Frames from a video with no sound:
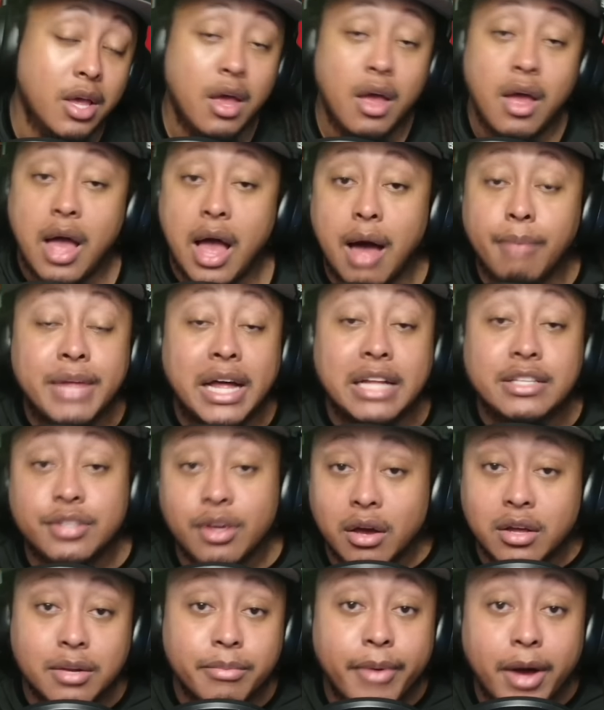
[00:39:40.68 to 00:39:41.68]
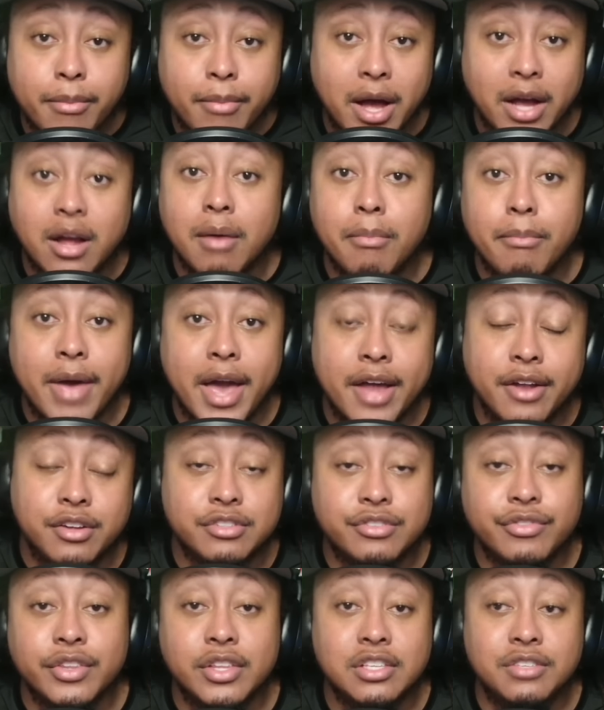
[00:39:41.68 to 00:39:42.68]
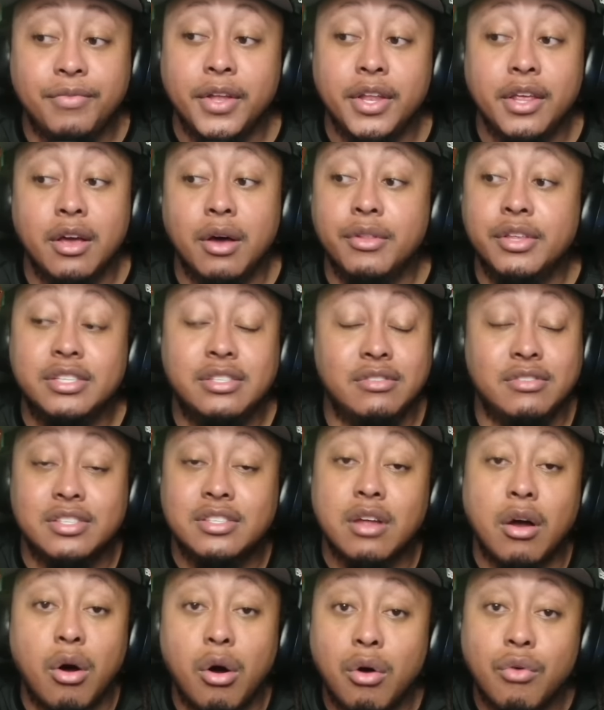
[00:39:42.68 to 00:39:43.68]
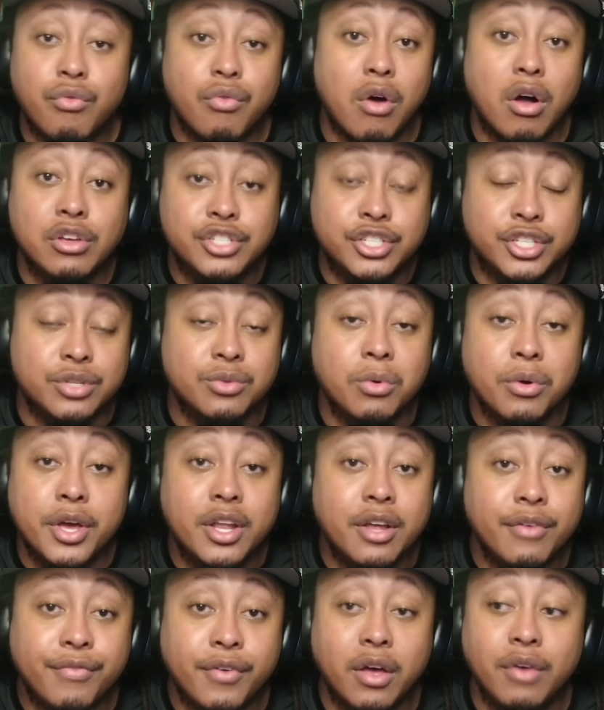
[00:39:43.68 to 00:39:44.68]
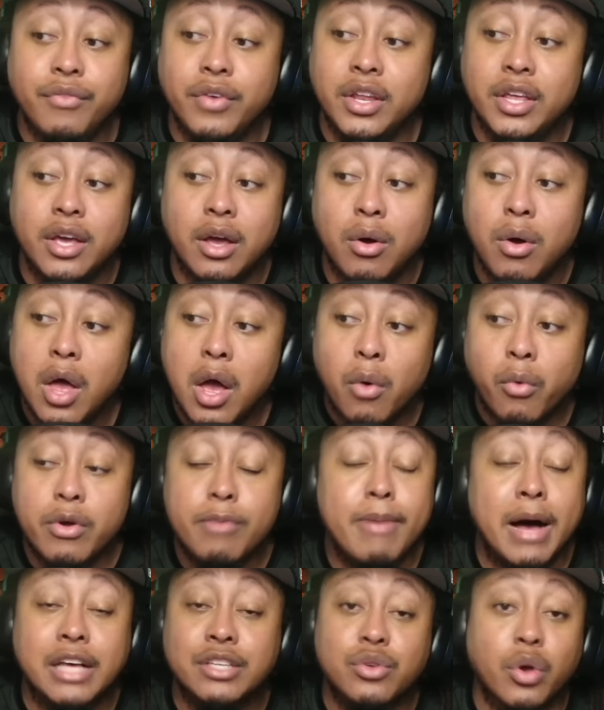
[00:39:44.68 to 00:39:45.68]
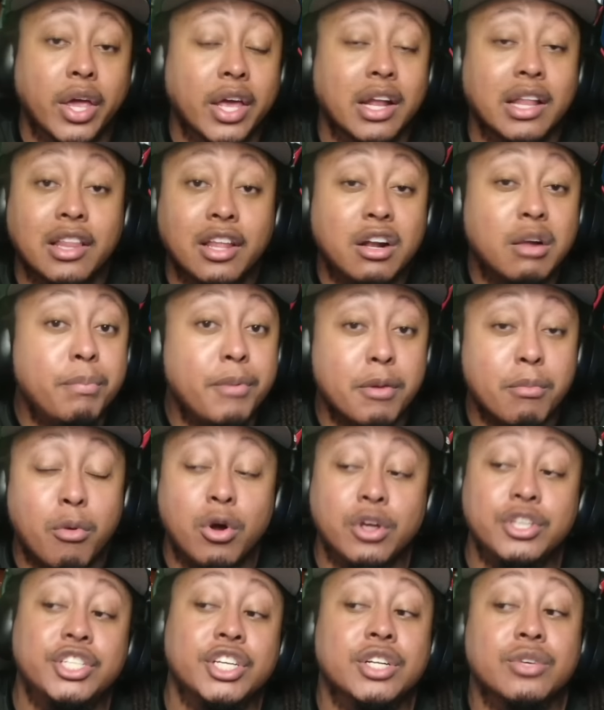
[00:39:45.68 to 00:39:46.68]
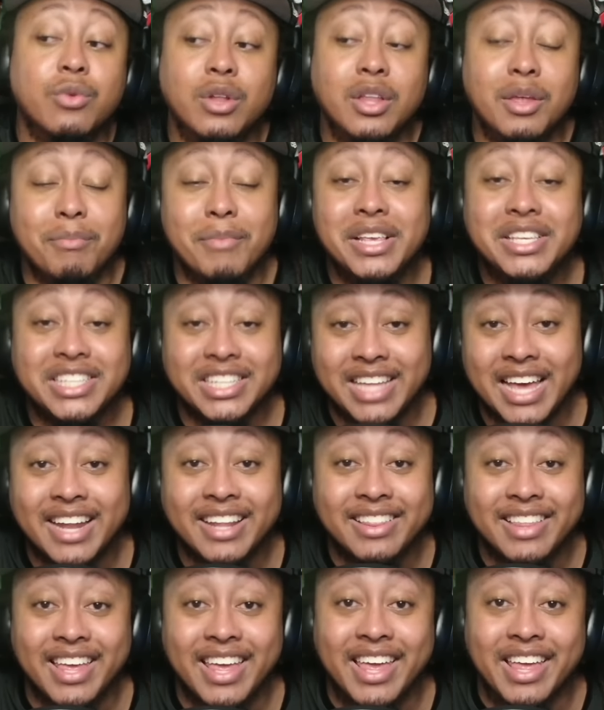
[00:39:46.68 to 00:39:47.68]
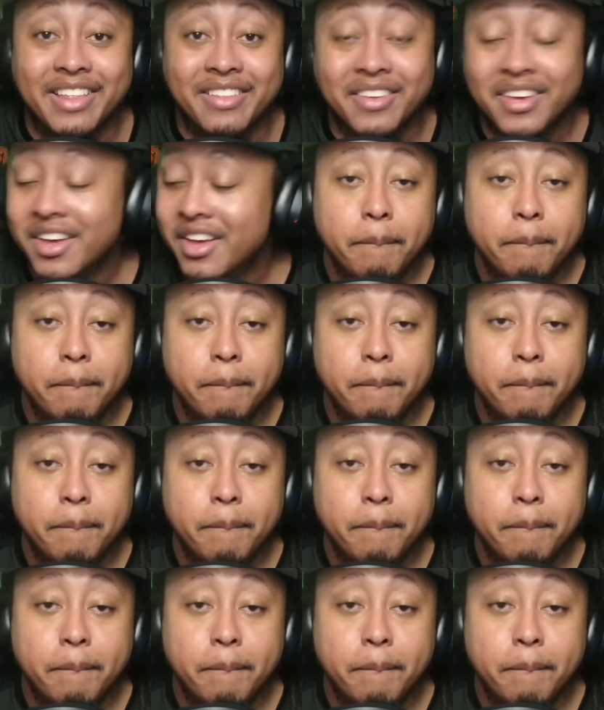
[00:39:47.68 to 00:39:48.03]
I'm not talking about my commanders for this video. This is just the overall general NFL video. We might as well get a little bit more general and mention that at the end.